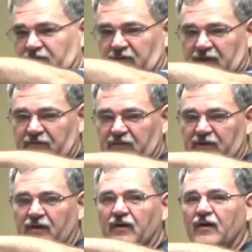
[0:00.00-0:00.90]
and round and
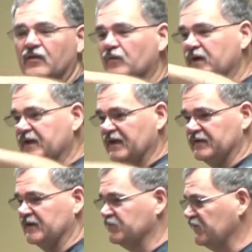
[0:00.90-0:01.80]
round all the way down
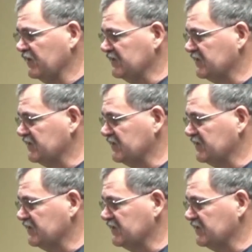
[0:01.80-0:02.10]
that bridge.